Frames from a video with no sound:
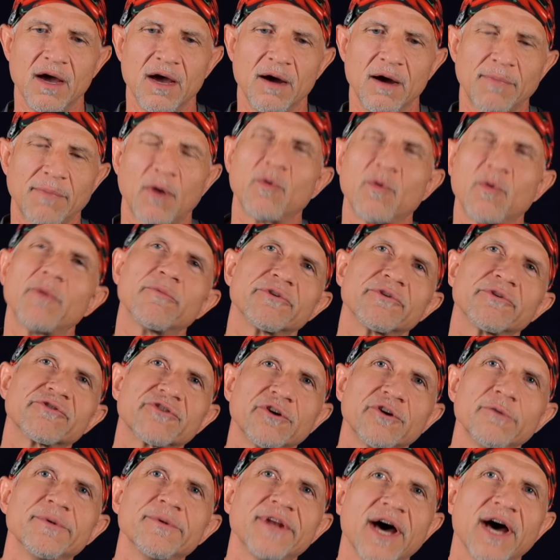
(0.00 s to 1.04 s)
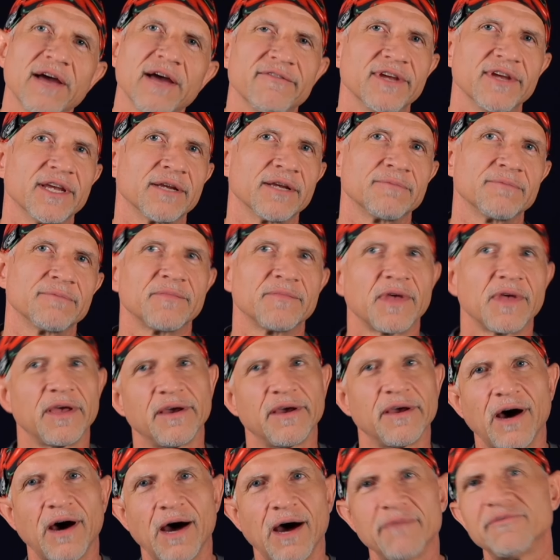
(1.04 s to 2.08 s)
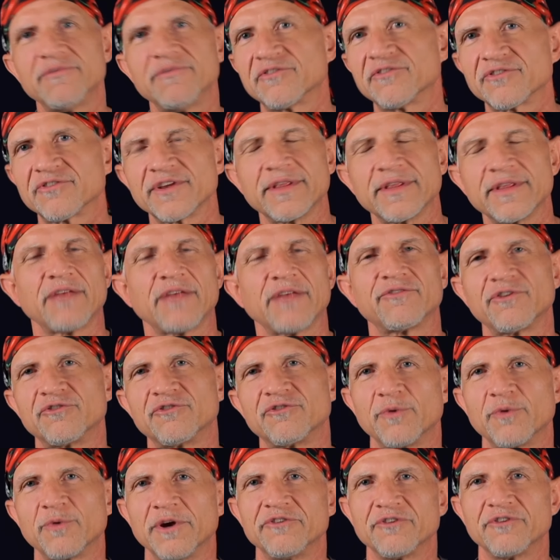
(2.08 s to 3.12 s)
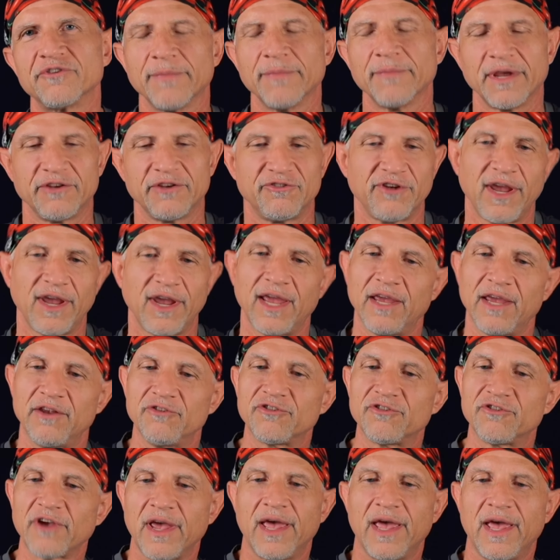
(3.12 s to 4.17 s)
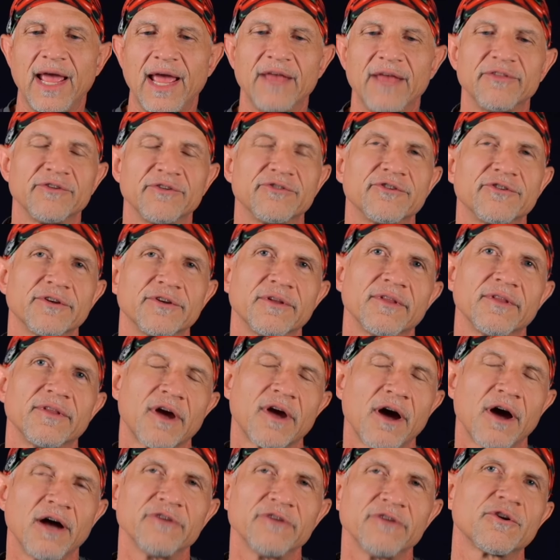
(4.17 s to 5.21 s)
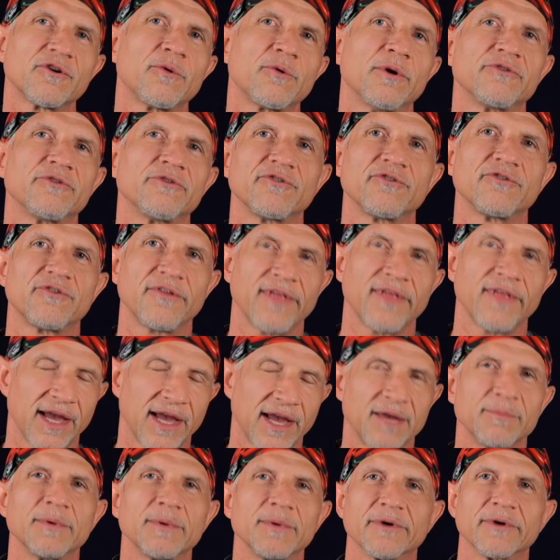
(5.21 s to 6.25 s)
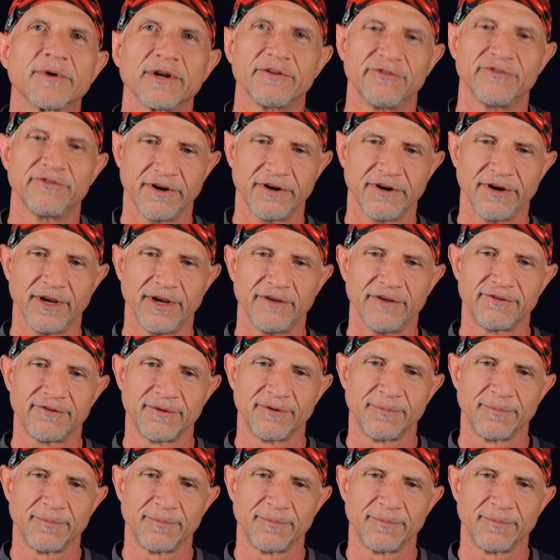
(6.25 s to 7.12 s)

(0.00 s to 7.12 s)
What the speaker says: But when we're scuba diving, obviously that situation may change, and the consequences to that can be pretty serious.